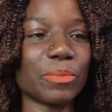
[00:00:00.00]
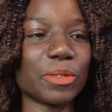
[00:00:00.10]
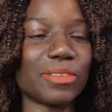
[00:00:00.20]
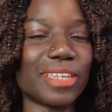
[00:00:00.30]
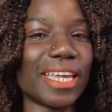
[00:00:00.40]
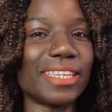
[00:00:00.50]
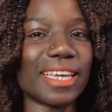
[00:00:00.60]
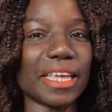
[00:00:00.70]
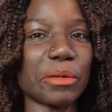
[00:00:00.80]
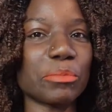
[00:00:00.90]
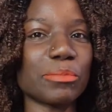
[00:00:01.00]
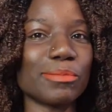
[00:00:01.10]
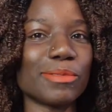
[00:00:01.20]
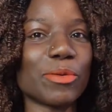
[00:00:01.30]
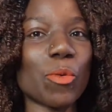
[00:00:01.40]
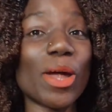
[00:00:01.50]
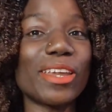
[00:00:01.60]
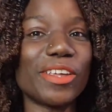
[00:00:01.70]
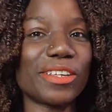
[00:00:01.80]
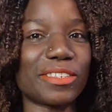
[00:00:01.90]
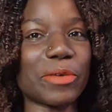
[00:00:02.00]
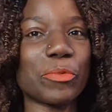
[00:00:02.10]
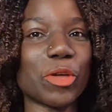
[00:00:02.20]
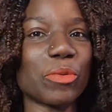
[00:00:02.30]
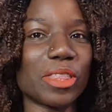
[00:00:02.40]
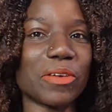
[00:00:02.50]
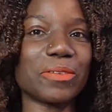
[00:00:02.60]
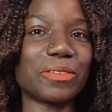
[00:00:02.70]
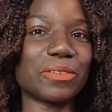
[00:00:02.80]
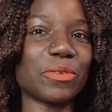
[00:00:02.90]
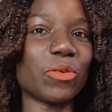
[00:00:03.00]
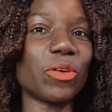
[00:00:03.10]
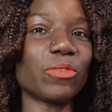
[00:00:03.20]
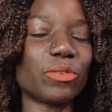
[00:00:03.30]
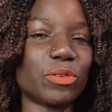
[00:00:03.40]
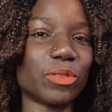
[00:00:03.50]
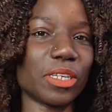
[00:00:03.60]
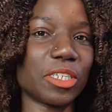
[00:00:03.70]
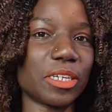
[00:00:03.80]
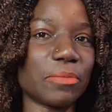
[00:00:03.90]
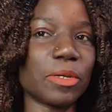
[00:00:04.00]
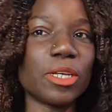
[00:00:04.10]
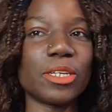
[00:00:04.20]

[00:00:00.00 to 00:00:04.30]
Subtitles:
staying like 1 year somewhere without going to the gym.